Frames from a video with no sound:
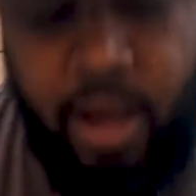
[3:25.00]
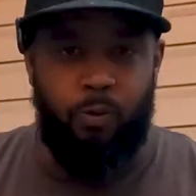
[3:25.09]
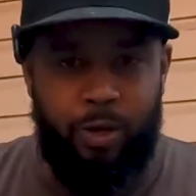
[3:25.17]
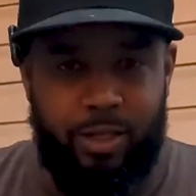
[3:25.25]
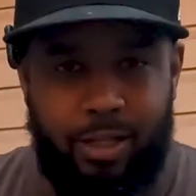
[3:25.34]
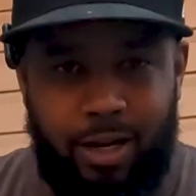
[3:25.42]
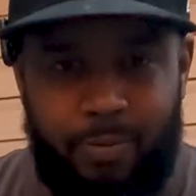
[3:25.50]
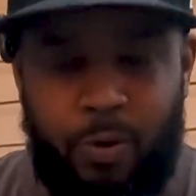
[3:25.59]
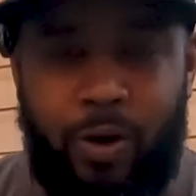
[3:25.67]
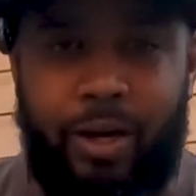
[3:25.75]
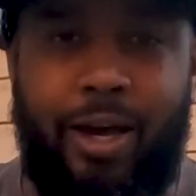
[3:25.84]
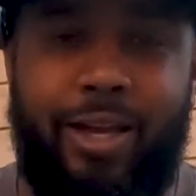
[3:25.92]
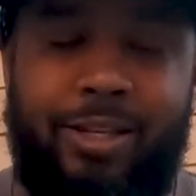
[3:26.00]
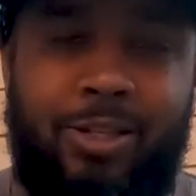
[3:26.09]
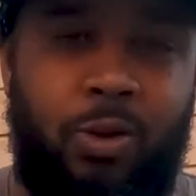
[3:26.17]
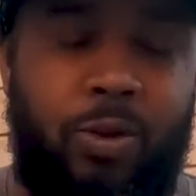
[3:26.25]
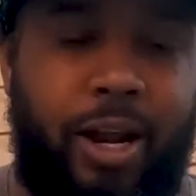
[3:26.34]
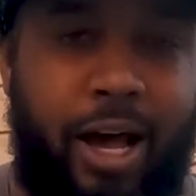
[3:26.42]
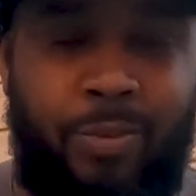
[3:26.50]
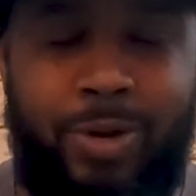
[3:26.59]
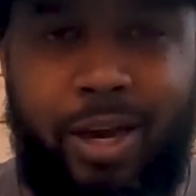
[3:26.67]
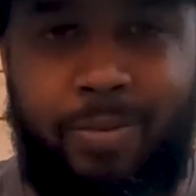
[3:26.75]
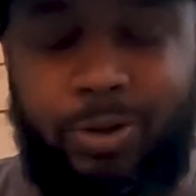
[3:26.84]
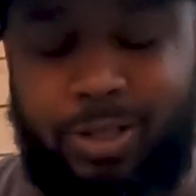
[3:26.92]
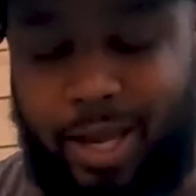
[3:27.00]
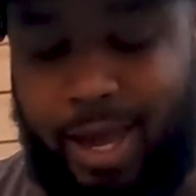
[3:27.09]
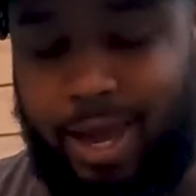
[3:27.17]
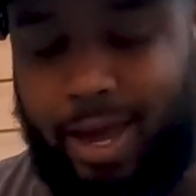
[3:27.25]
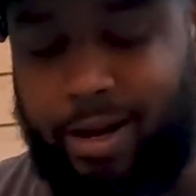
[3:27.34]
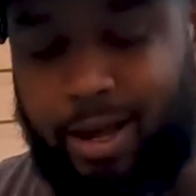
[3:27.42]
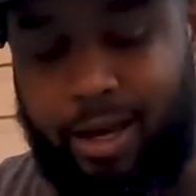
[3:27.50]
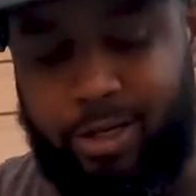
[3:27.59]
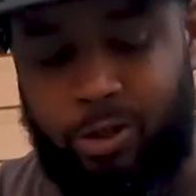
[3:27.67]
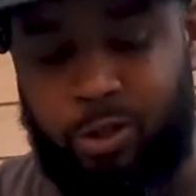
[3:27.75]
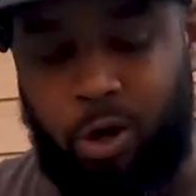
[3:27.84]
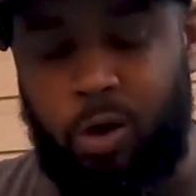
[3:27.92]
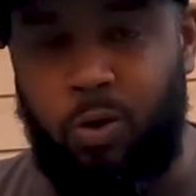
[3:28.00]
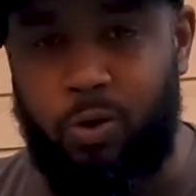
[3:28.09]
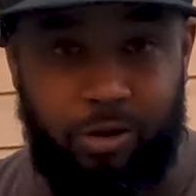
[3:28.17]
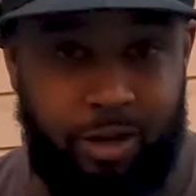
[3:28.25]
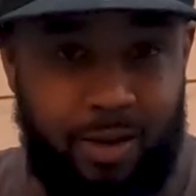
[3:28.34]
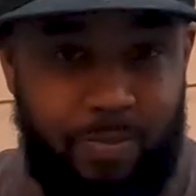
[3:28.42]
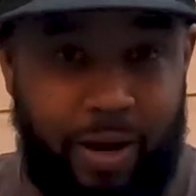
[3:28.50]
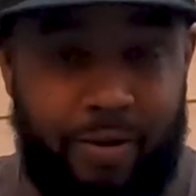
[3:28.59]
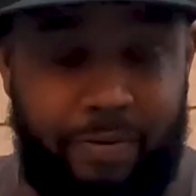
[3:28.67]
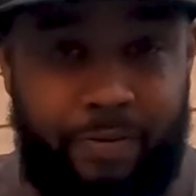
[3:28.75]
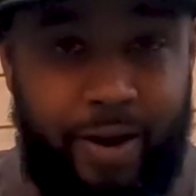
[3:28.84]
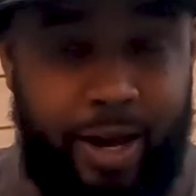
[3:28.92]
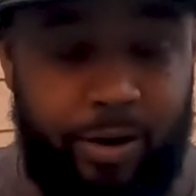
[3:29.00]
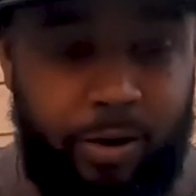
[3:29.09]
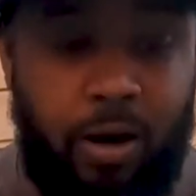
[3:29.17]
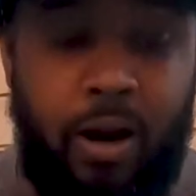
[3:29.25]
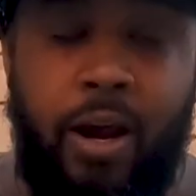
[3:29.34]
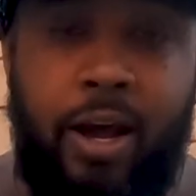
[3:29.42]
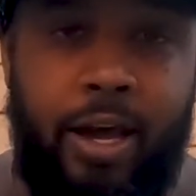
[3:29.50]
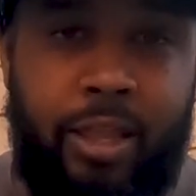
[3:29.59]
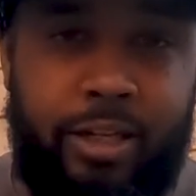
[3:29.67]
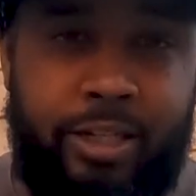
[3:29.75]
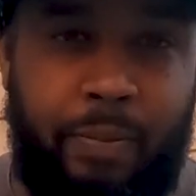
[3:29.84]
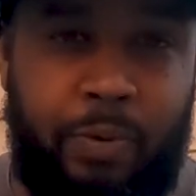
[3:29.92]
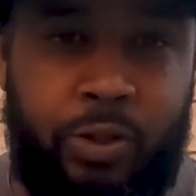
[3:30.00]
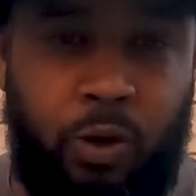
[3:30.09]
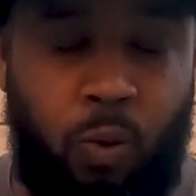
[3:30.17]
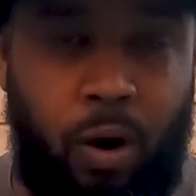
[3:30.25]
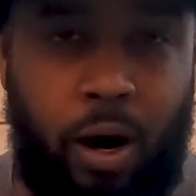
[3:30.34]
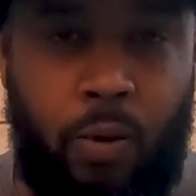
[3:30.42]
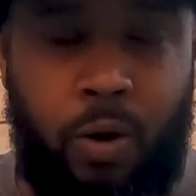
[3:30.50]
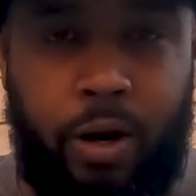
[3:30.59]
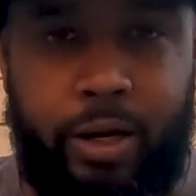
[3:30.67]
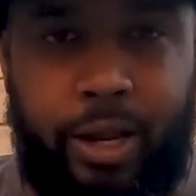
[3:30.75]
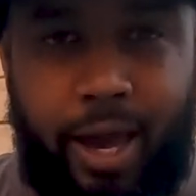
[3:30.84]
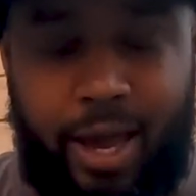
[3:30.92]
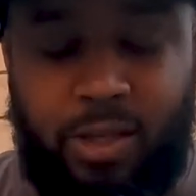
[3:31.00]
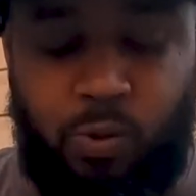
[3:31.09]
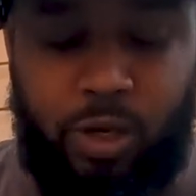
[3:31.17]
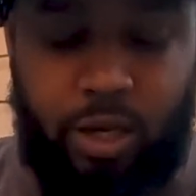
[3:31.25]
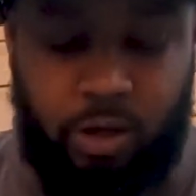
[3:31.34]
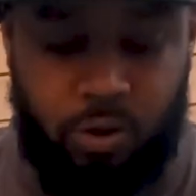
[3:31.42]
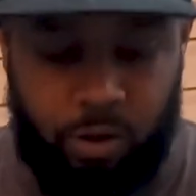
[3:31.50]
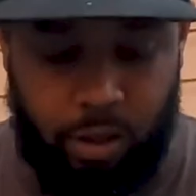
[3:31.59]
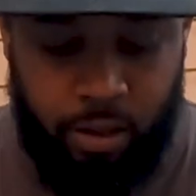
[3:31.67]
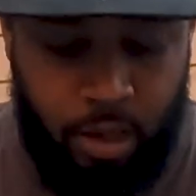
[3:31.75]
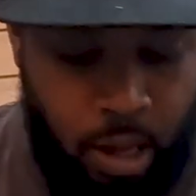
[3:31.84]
The reason that I'm doing that is so that I'll be able to add extra charcoal to keep my fire and the temperature where I want it as we get cooking.